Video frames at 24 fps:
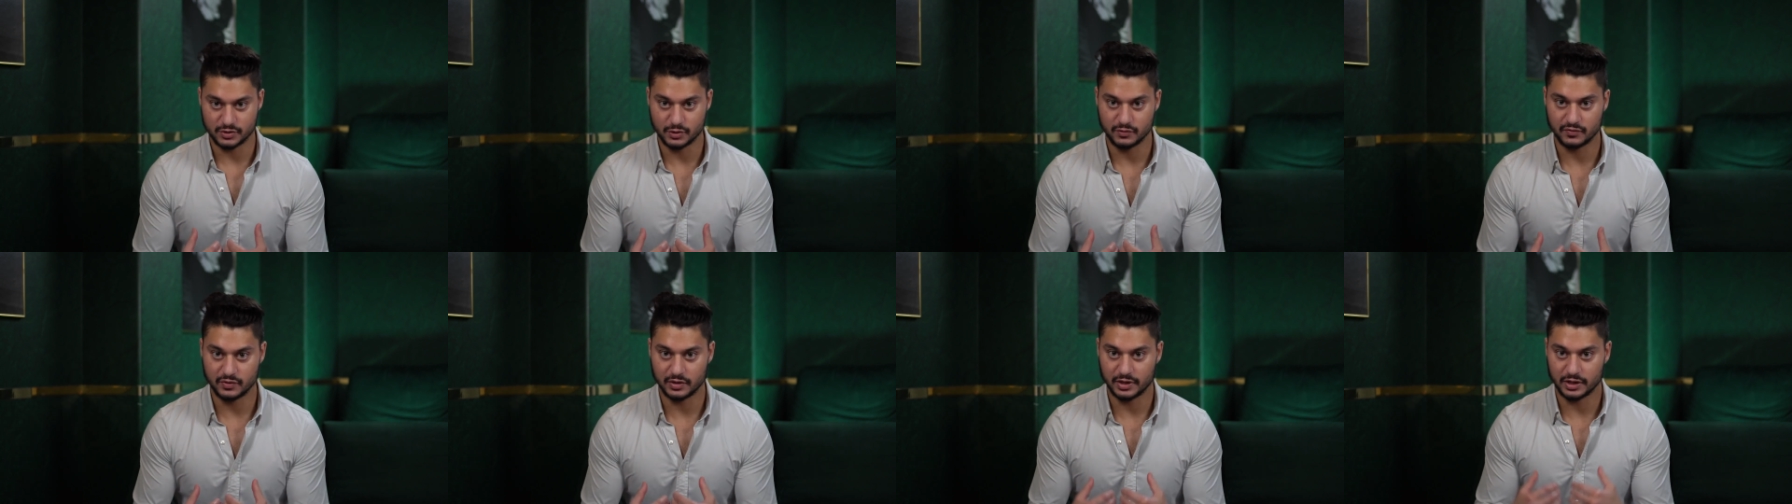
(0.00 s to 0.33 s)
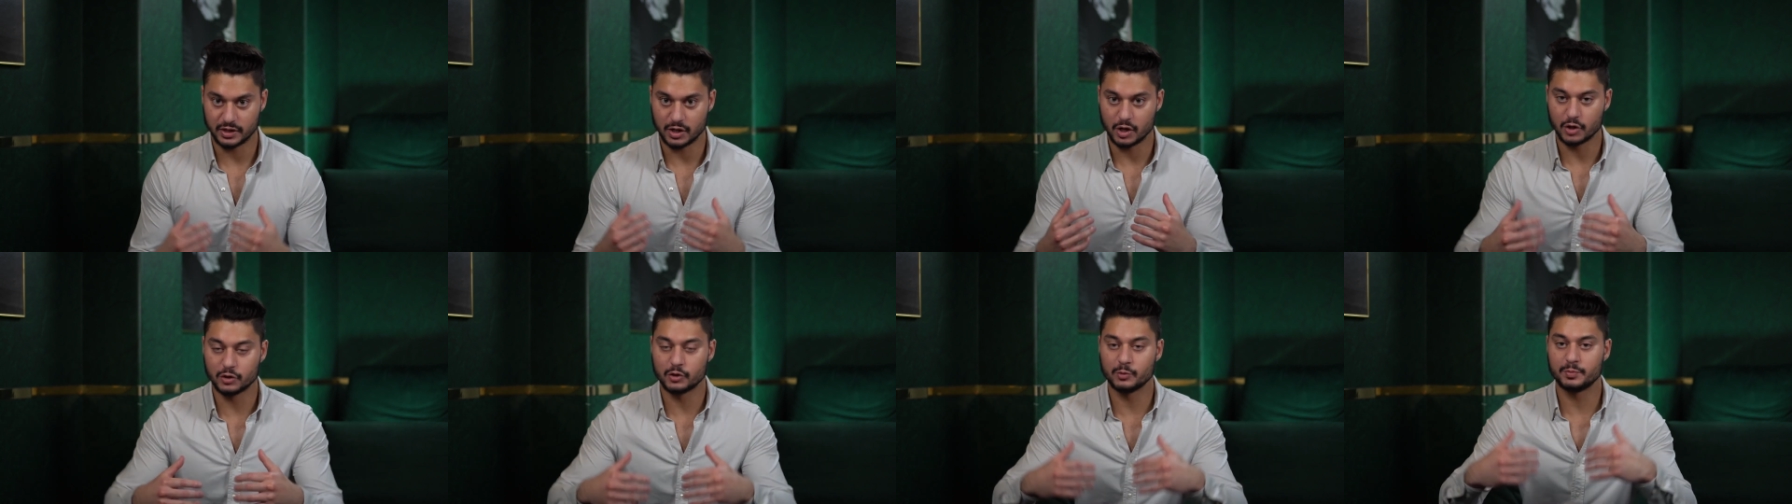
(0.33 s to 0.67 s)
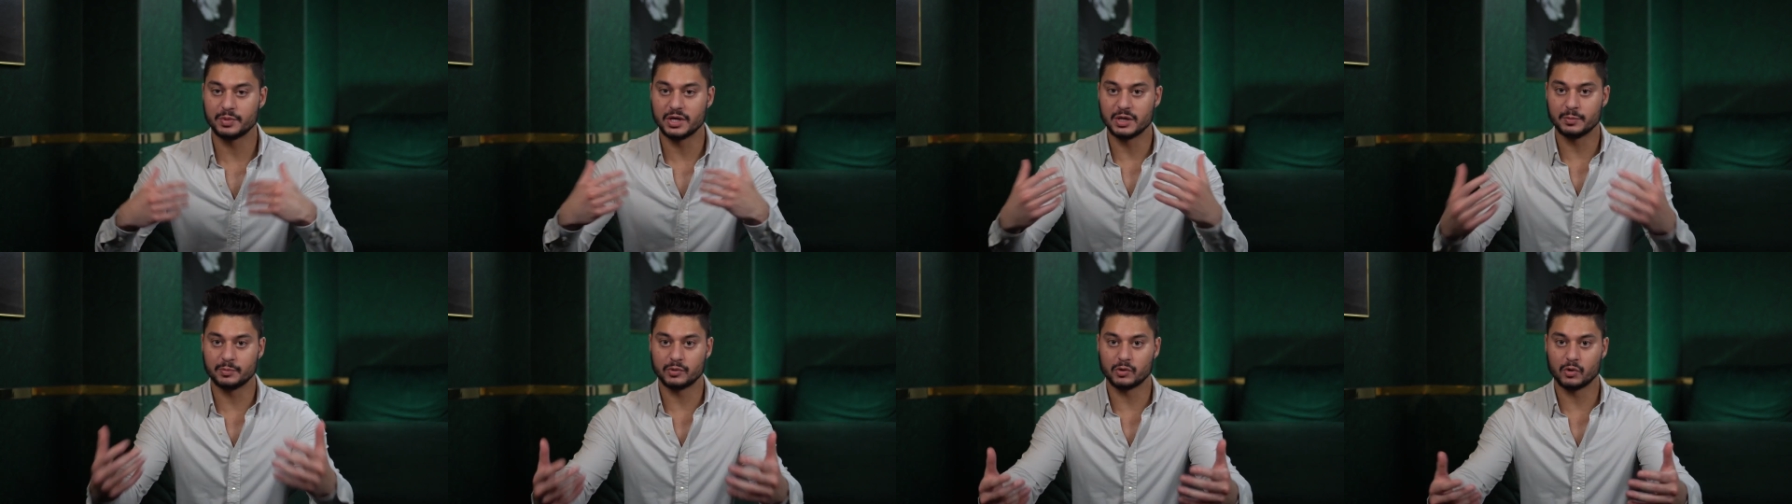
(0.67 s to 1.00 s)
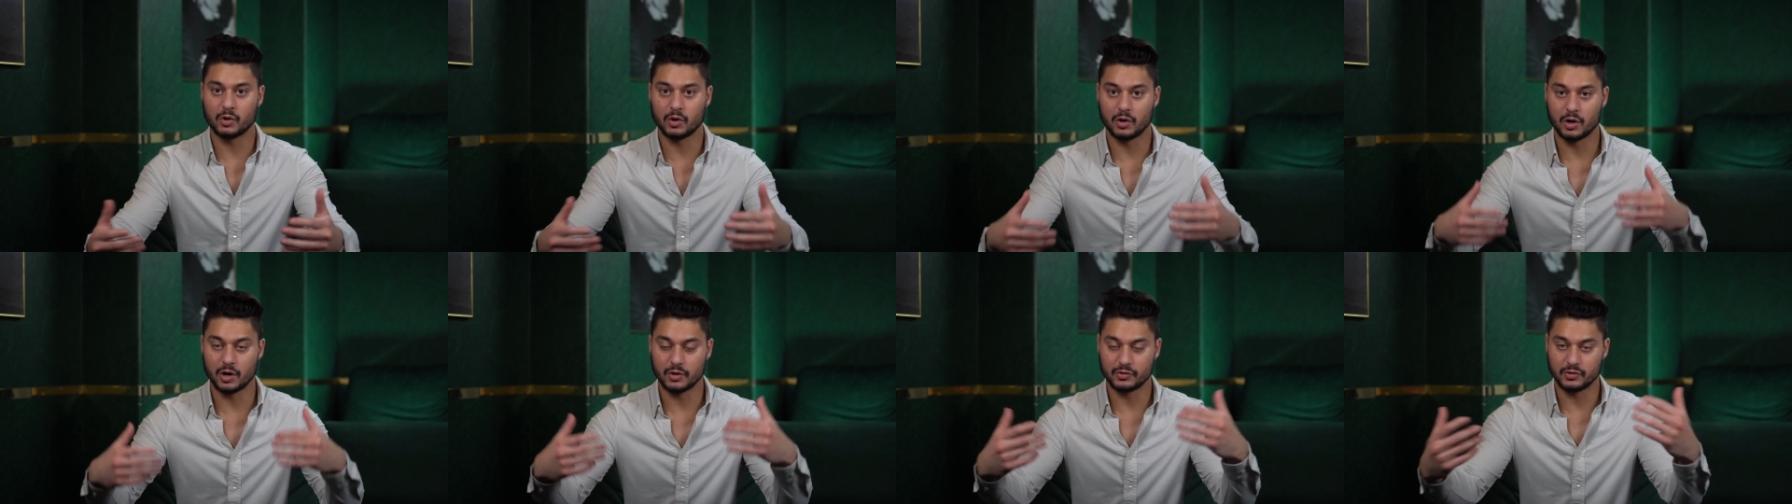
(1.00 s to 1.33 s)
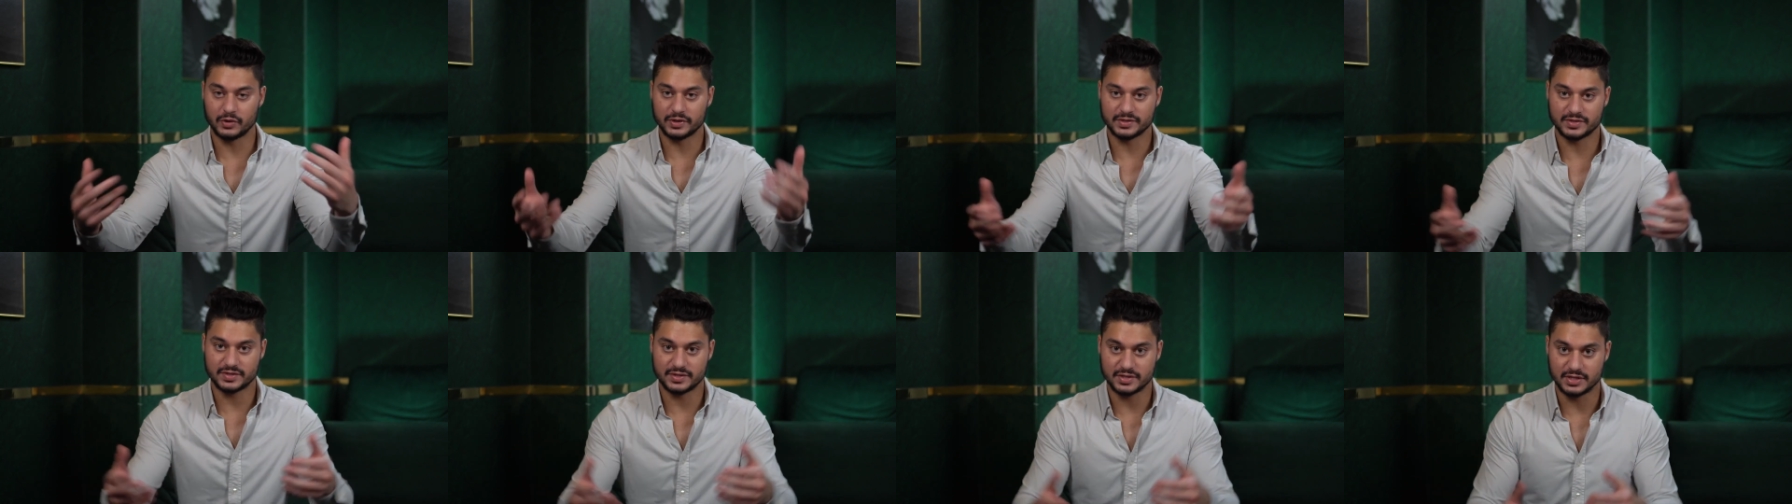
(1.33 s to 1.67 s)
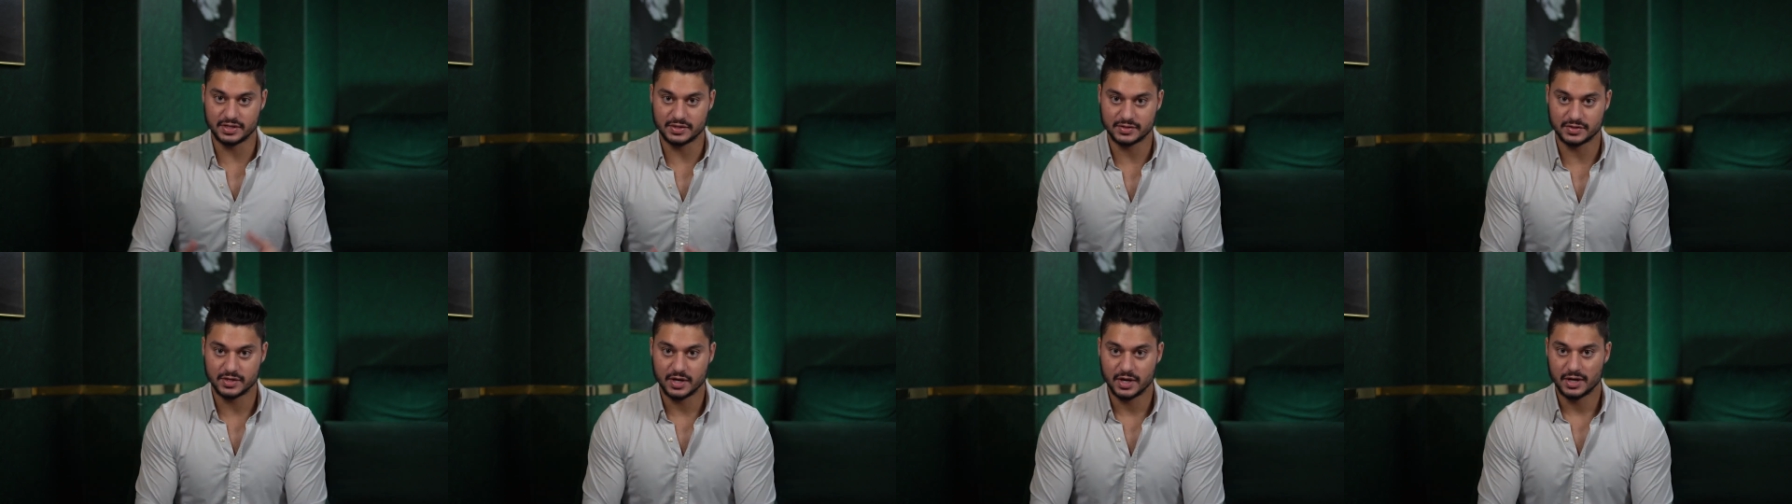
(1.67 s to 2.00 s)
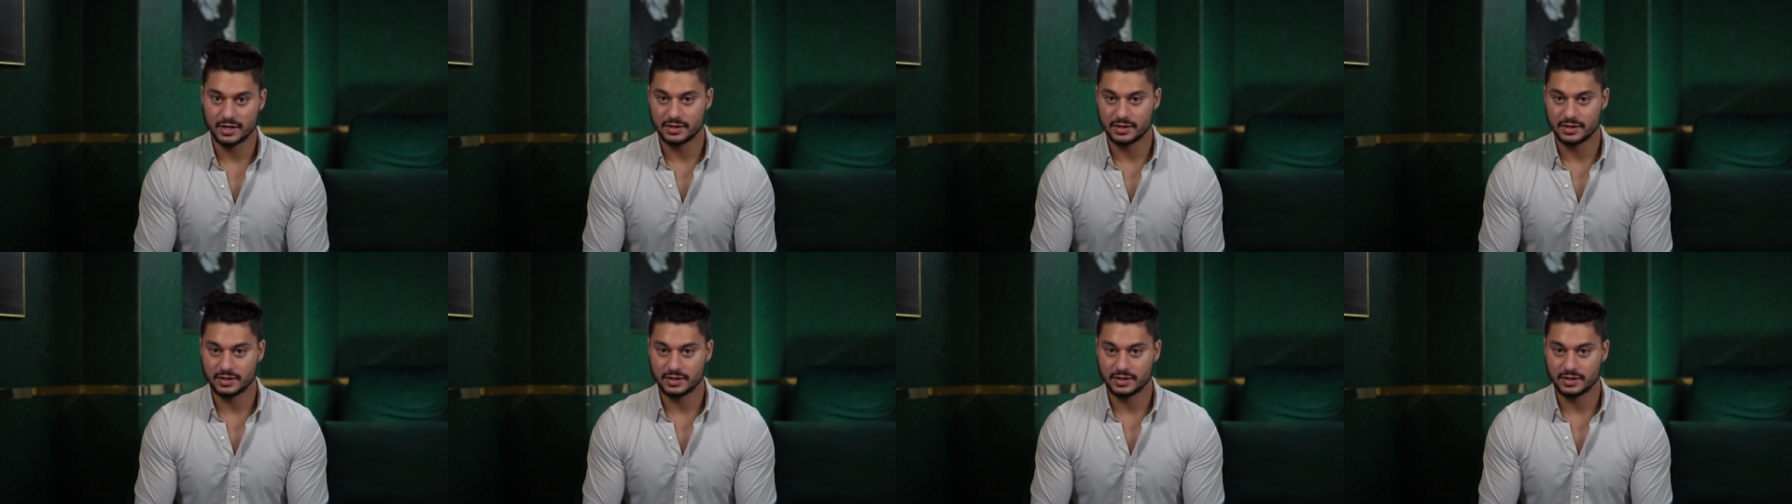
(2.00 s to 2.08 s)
You feel like other people or other entities